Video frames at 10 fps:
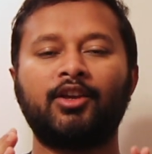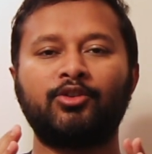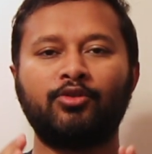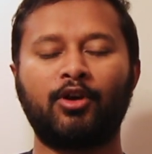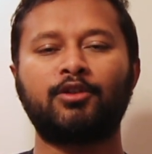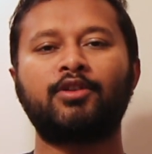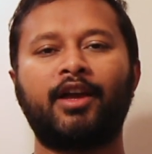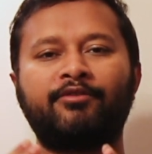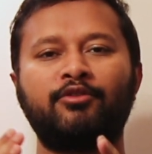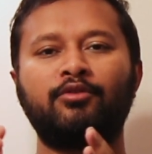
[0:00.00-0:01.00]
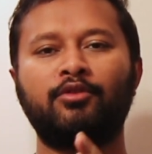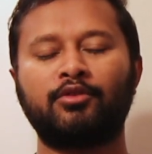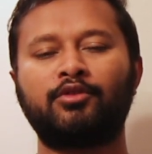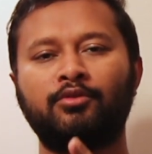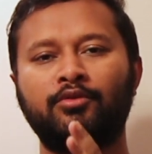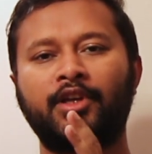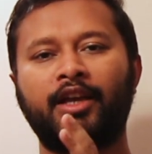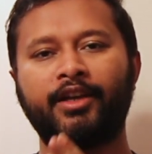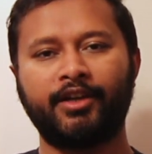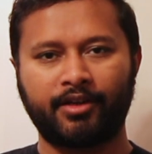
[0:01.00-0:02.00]
You also have to go through
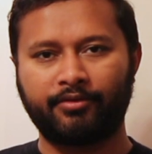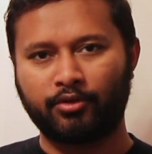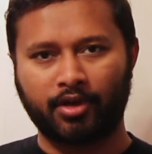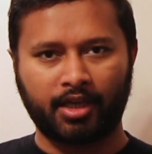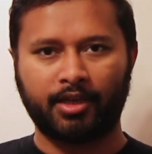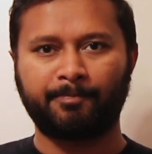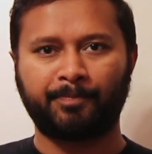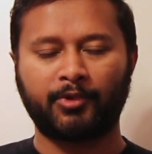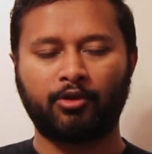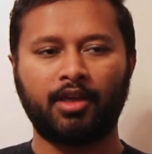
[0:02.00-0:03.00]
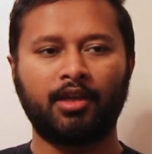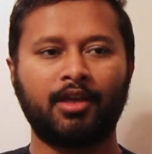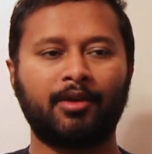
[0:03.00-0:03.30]
the interview again, okay?